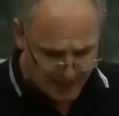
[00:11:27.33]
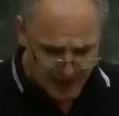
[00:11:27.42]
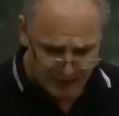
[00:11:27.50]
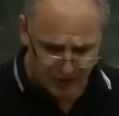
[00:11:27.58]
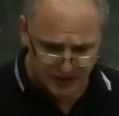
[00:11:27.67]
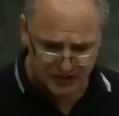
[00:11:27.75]
And
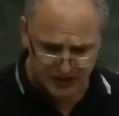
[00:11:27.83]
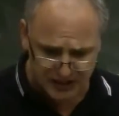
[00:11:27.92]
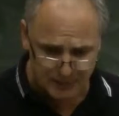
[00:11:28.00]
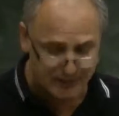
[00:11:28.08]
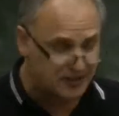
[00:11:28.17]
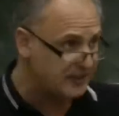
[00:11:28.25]
therefore the
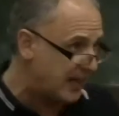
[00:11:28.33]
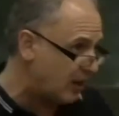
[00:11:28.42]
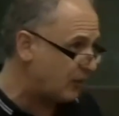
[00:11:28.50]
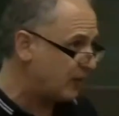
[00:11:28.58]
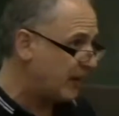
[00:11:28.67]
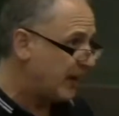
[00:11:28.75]
system
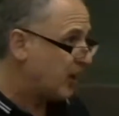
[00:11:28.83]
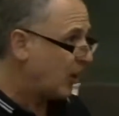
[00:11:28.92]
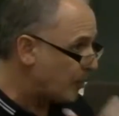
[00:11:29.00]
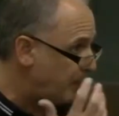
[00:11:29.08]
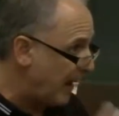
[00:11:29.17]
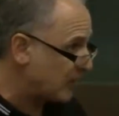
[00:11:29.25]
itself,
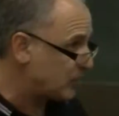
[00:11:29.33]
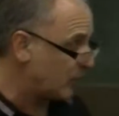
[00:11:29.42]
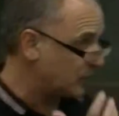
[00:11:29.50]
going back